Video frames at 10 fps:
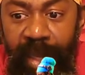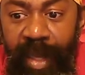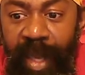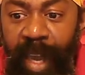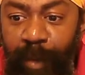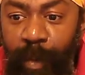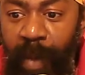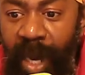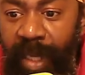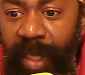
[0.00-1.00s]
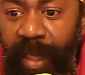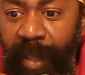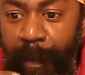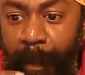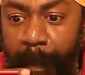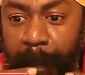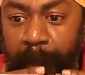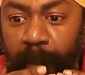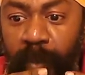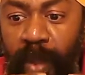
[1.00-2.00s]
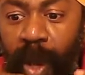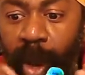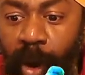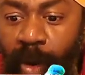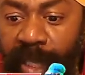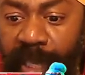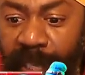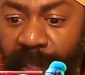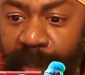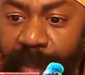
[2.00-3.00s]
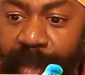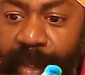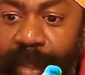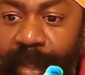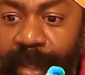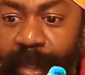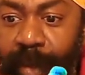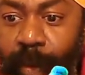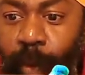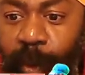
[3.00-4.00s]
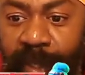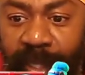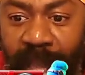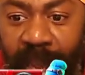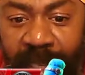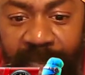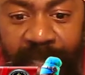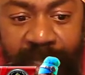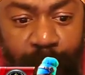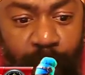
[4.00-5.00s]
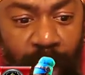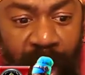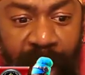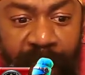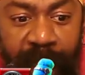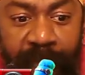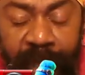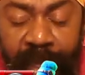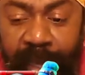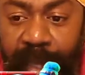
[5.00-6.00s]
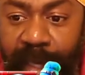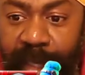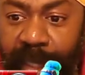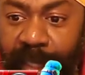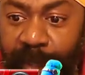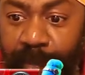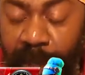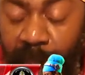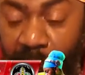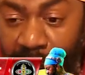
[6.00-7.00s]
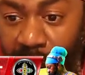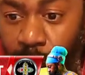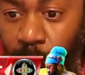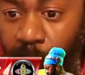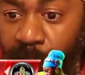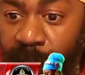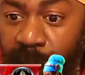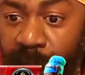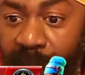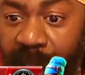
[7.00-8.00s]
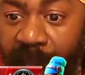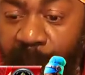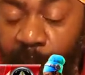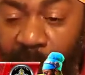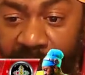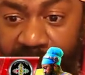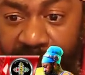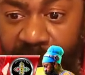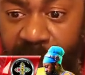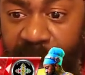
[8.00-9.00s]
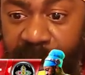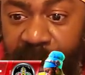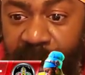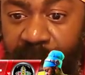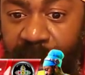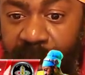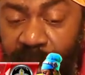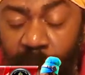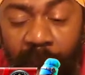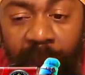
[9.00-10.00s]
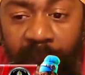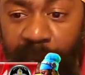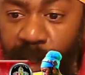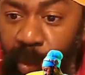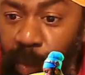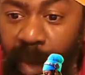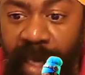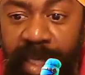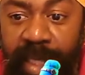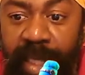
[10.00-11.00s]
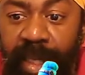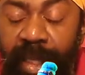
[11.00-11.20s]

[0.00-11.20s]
everybody out there who is talking, Sebuai, the speech was directed to all humanity.